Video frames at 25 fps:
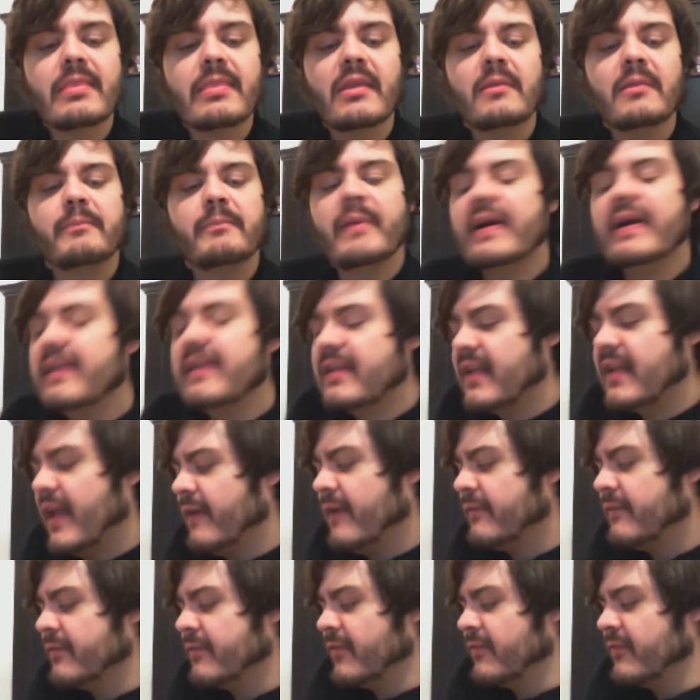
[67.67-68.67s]
But
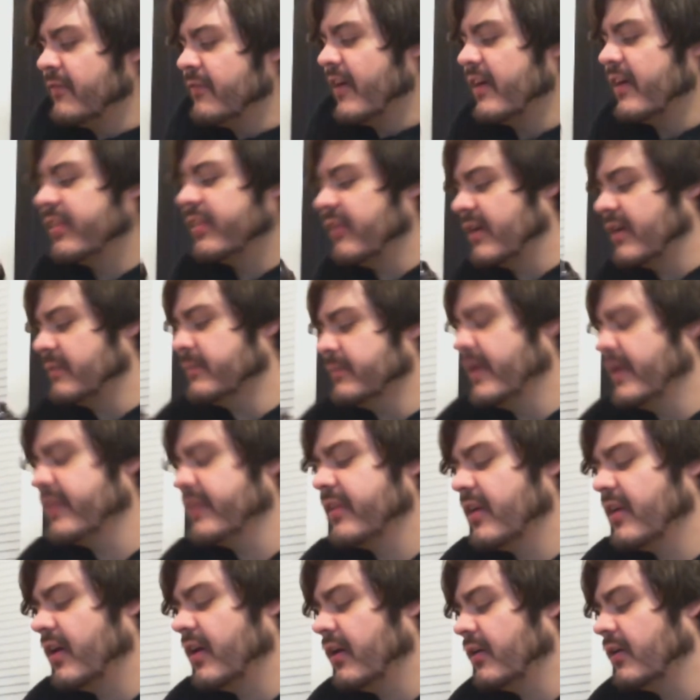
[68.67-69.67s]
if father and
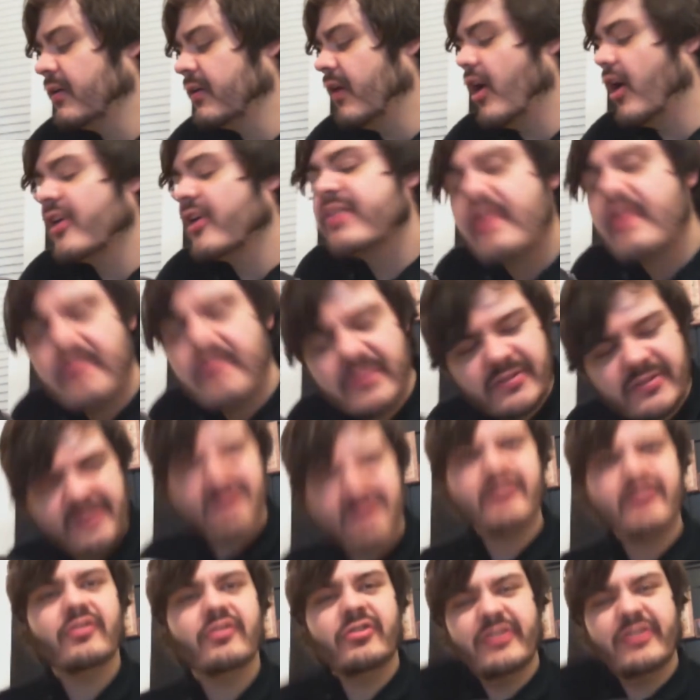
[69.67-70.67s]
mother are
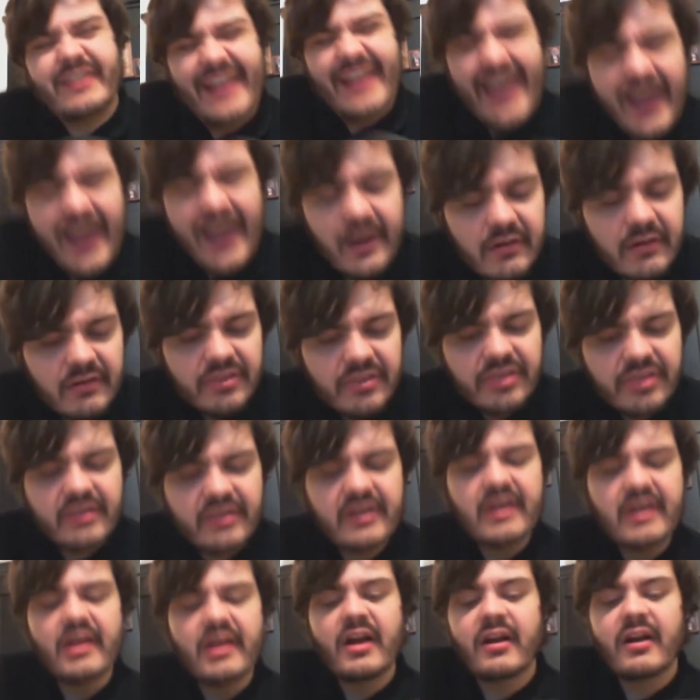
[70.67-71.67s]
themselves in a
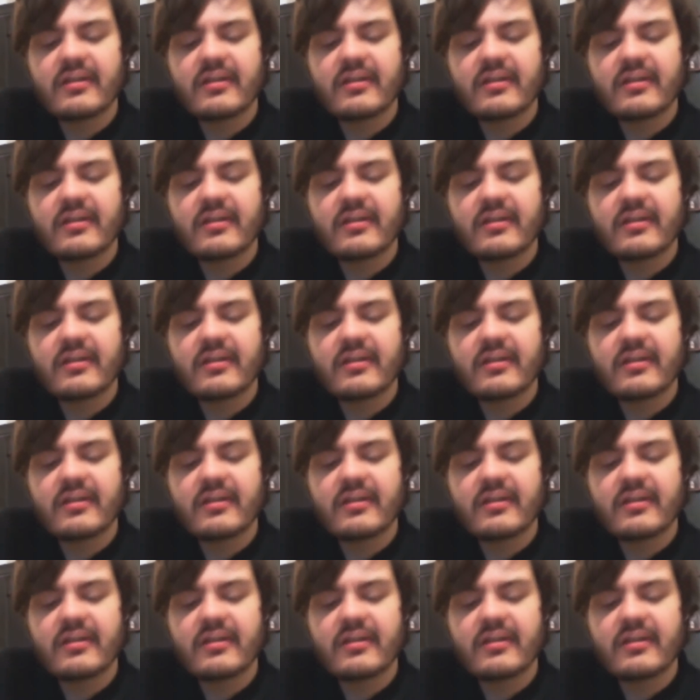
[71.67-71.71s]
healthy,